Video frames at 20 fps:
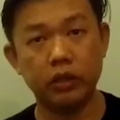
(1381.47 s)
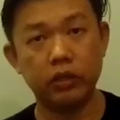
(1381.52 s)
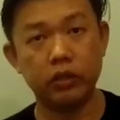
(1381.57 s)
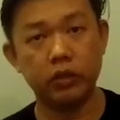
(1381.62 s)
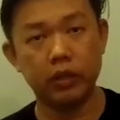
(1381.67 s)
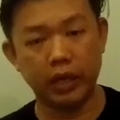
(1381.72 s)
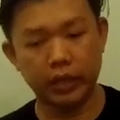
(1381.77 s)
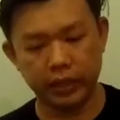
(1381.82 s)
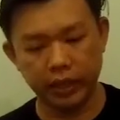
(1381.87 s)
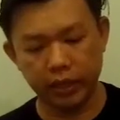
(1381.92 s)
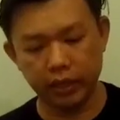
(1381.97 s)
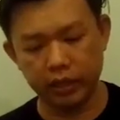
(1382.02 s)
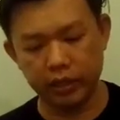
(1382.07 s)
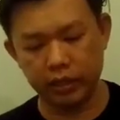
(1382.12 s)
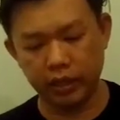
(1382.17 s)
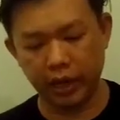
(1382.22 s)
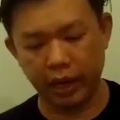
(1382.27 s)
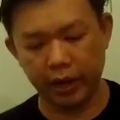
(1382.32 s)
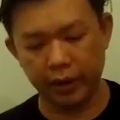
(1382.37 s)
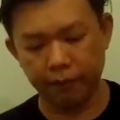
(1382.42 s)
I think
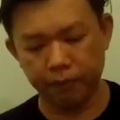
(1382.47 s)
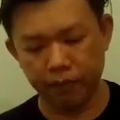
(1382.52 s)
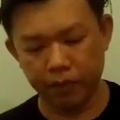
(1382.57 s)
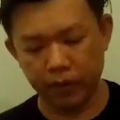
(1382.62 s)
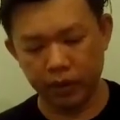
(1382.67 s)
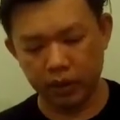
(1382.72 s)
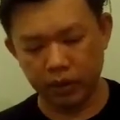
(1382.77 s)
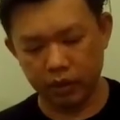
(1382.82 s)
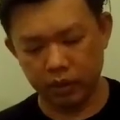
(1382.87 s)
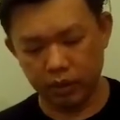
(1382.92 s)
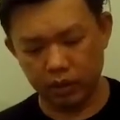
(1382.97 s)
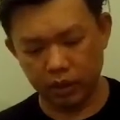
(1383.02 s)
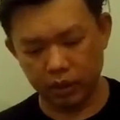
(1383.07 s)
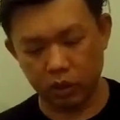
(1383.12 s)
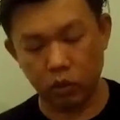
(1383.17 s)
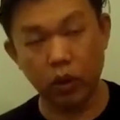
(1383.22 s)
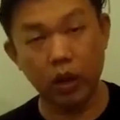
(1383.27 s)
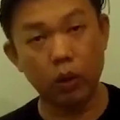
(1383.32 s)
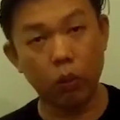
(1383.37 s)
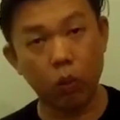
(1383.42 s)
it's
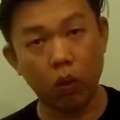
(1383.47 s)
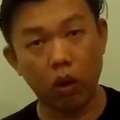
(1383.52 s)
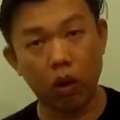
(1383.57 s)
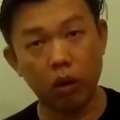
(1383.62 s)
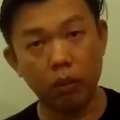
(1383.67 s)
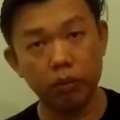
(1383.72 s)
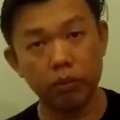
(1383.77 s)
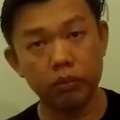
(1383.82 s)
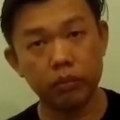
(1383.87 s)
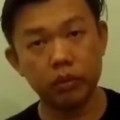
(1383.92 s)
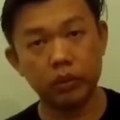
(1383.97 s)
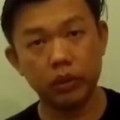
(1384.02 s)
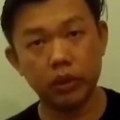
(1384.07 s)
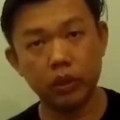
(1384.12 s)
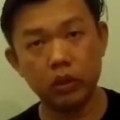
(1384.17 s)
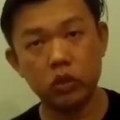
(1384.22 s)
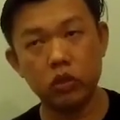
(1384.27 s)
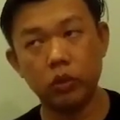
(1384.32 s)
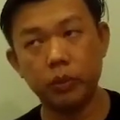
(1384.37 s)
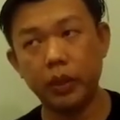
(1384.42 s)
quite warm.
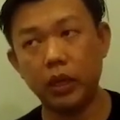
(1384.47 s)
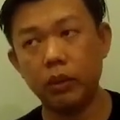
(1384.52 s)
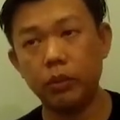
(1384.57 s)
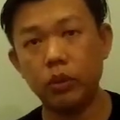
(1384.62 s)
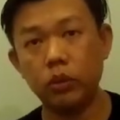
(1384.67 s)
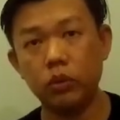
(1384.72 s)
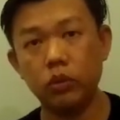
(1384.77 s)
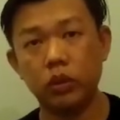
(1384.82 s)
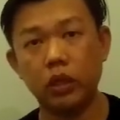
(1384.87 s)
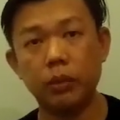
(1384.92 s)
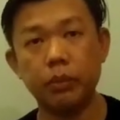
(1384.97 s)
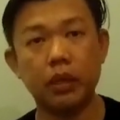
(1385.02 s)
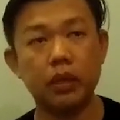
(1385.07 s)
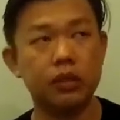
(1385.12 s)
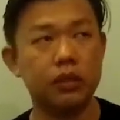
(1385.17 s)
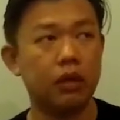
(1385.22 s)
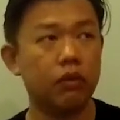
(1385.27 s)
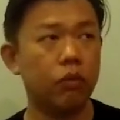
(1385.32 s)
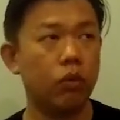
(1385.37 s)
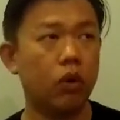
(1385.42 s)
I should be able to keep
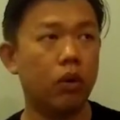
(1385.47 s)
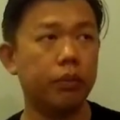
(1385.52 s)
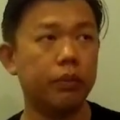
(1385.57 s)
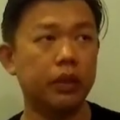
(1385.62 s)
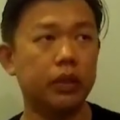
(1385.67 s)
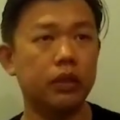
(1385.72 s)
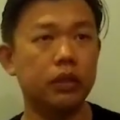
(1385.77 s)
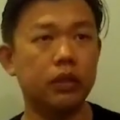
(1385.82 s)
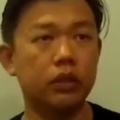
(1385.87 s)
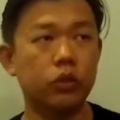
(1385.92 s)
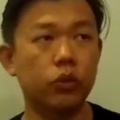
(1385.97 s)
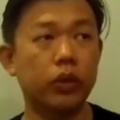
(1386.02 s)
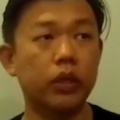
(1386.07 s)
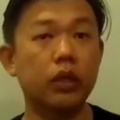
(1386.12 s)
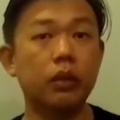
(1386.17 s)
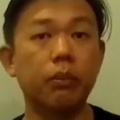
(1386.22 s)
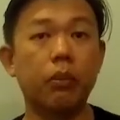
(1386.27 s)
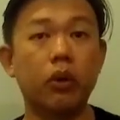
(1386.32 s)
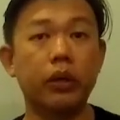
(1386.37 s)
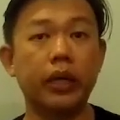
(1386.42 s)
myself warm during the
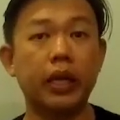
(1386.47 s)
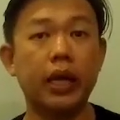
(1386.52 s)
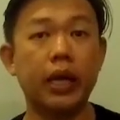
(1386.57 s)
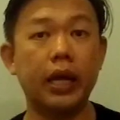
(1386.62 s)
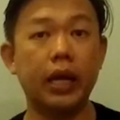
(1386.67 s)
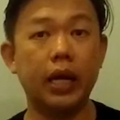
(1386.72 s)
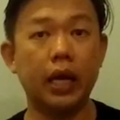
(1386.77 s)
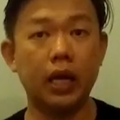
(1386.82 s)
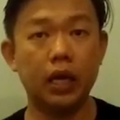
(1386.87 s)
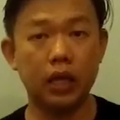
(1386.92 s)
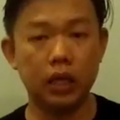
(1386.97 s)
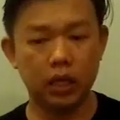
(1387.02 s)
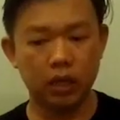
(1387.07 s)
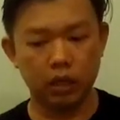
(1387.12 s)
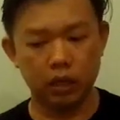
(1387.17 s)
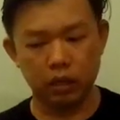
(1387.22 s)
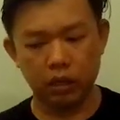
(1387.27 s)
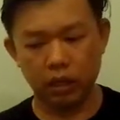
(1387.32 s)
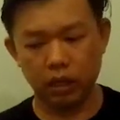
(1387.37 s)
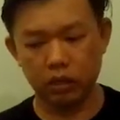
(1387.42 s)
morning time.
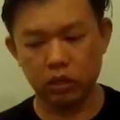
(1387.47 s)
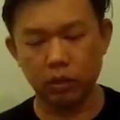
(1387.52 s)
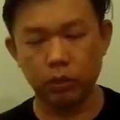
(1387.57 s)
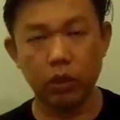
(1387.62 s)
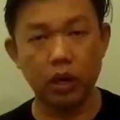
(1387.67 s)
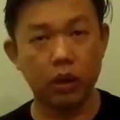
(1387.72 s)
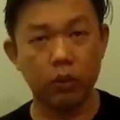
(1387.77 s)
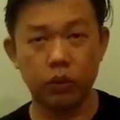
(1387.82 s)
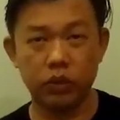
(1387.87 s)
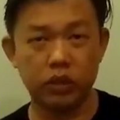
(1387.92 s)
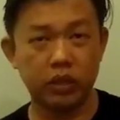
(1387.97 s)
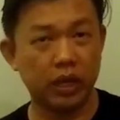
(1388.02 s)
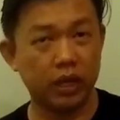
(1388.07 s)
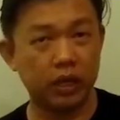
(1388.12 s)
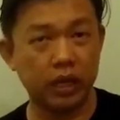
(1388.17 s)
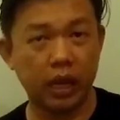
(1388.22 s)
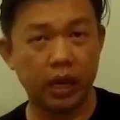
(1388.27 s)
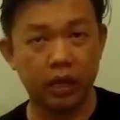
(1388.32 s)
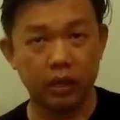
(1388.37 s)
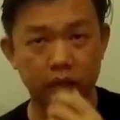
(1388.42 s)
And so I was saying
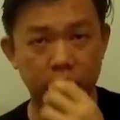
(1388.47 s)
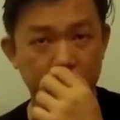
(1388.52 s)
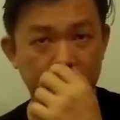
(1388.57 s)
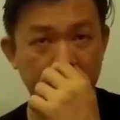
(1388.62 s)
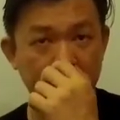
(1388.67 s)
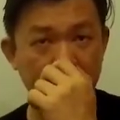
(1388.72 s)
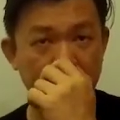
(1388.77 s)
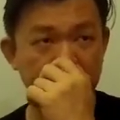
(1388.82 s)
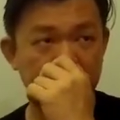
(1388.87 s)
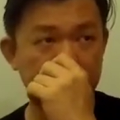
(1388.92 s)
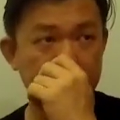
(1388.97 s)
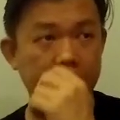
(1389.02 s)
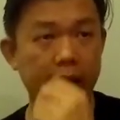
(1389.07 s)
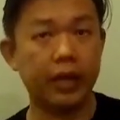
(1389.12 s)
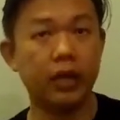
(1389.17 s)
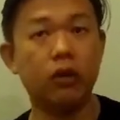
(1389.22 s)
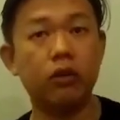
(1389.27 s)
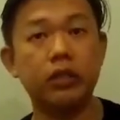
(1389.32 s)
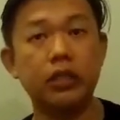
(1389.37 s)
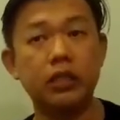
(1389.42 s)
that having like
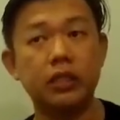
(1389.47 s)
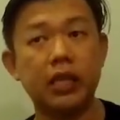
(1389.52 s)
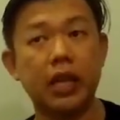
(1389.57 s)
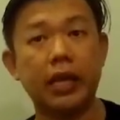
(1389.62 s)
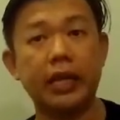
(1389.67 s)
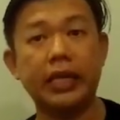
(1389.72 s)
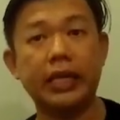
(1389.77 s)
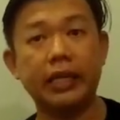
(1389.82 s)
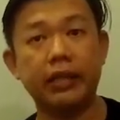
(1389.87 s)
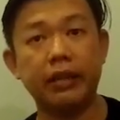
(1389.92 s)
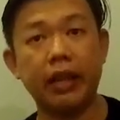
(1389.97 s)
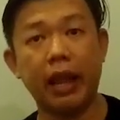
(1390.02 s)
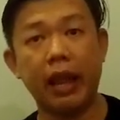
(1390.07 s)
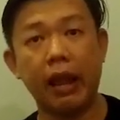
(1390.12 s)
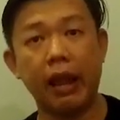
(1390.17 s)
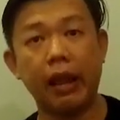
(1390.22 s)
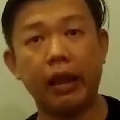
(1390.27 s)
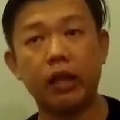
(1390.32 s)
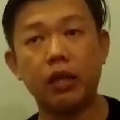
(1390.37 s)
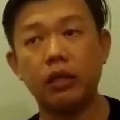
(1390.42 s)
all these like heat
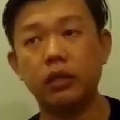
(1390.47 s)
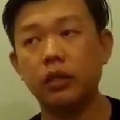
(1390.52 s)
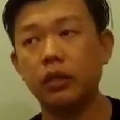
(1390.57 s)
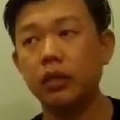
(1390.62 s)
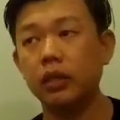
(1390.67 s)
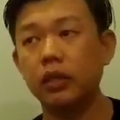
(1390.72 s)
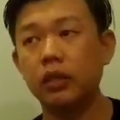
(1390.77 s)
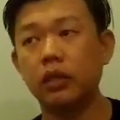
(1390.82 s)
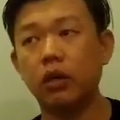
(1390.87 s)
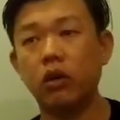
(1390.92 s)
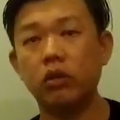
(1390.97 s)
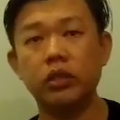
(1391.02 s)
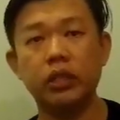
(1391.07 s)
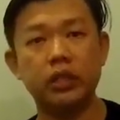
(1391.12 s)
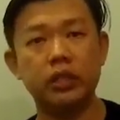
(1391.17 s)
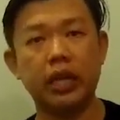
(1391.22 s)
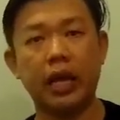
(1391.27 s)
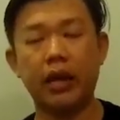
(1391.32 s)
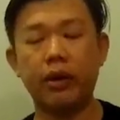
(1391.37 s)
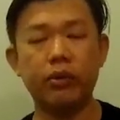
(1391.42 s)
tank, all
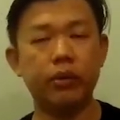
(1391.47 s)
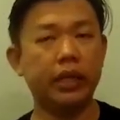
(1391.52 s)
these like